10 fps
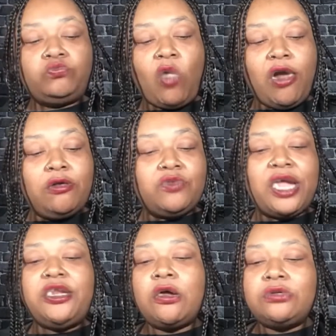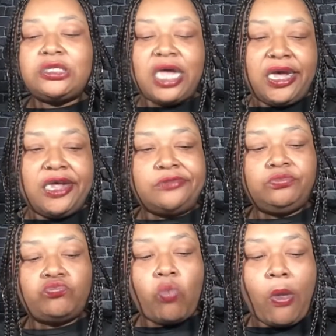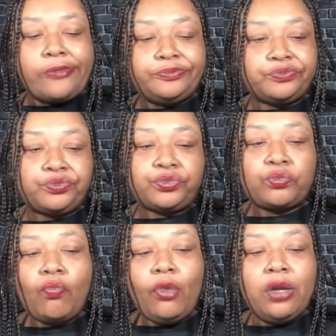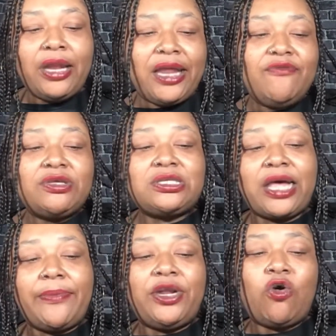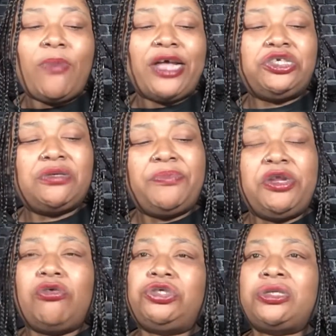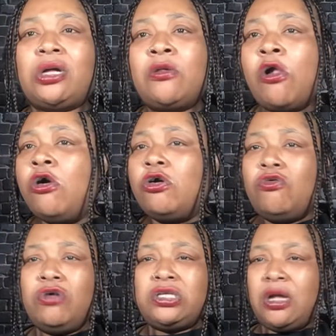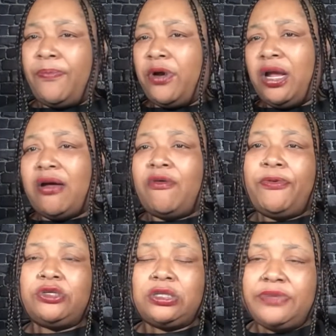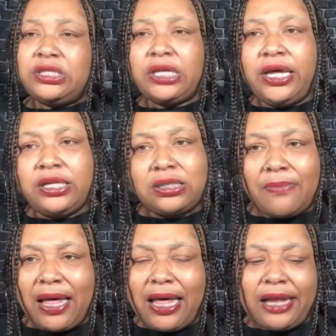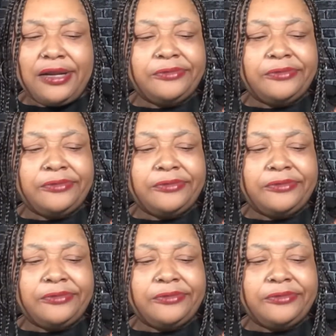I don't think no sign. Not even sign, but nobody shouldn't be no chump. Who is another person to be scared of somebody?